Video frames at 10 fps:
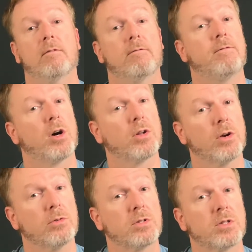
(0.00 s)

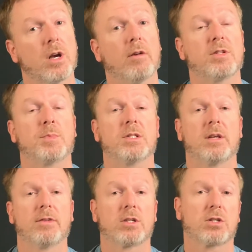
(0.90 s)
photos of
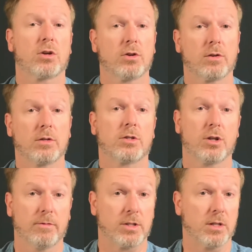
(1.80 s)
specific
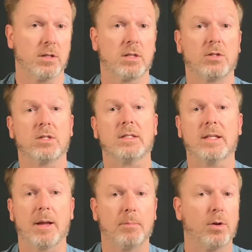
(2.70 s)
services such as
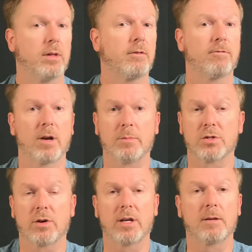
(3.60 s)
dent pulling, frame
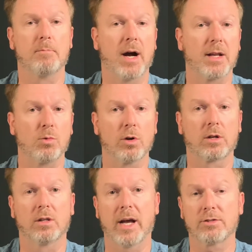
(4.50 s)
straightening, bodywork,
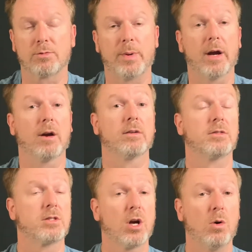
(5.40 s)
glass repair, and
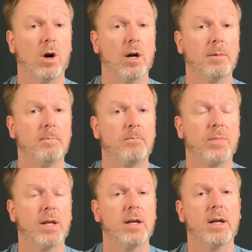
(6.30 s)
so on,
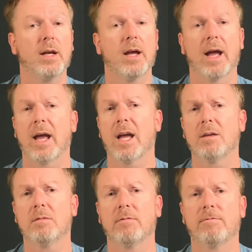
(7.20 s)

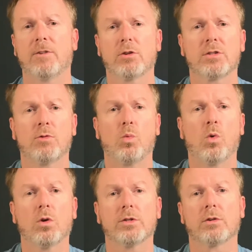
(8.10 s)
and photos of awards or